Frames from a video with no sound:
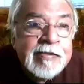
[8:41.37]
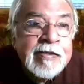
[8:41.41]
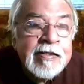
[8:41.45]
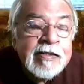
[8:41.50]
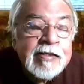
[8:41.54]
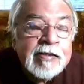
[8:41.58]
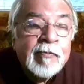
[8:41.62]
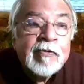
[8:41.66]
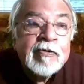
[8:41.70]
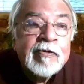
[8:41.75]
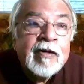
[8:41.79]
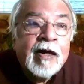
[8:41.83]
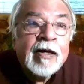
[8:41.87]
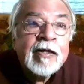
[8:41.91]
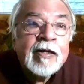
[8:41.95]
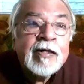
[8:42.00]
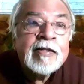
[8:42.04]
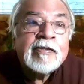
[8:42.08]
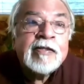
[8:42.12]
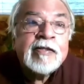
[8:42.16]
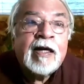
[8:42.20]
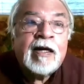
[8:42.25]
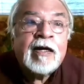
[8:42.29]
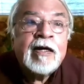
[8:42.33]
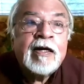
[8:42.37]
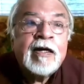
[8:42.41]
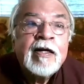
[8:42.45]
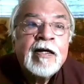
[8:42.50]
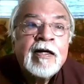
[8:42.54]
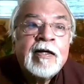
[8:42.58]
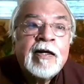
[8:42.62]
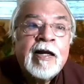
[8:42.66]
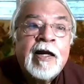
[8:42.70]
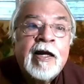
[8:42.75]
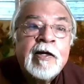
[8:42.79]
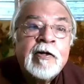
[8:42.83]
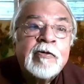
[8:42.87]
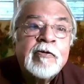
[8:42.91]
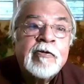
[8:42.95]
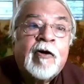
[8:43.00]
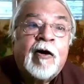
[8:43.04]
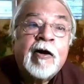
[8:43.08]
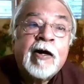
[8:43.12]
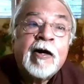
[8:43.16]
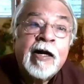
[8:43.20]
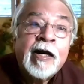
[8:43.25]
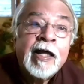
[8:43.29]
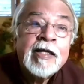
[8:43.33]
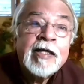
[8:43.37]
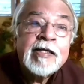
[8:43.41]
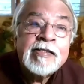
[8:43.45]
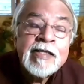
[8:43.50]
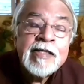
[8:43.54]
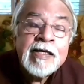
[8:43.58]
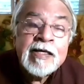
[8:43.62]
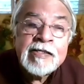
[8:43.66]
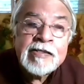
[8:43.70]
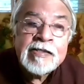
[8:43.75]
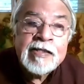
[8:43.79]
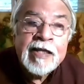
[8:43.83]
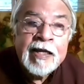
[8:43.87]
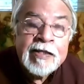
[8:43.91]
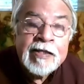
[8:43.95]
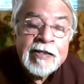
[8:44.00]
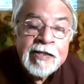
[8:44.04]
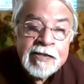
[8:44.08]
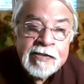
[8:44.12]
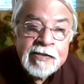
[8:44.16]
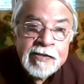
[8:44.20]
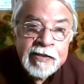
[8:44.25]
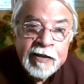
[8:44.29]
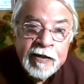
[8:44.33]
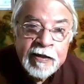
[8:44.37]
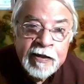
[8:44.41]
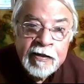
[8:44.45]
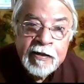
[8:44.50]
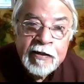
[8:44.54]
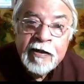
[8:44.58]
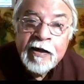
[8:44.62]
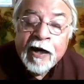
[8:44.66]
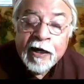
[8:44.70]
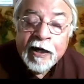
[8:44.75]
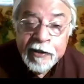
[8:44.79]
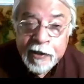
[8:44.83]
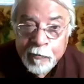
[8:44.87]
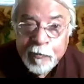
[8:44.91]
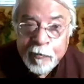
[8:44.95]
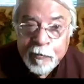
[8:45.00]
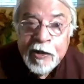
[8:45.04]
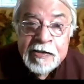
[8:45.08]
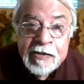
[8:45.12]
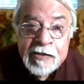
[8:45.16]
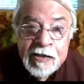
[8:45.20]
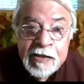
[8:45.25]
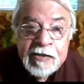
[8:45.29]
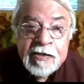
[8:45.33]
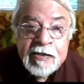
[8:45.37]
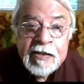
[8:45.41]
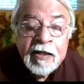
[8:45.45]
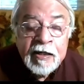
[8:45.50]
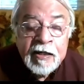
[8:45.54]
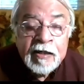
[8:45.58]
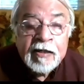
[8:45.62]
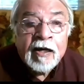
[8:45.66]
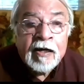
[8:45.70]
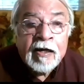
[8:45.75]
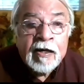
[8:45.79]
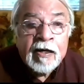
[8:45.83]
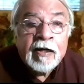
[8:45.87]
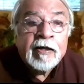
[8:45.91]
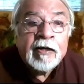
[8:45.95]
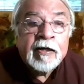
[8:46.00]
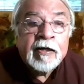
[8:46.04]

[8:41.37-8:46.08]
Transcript: Some of the artists are trying to organize things like this in other places in Karnataka.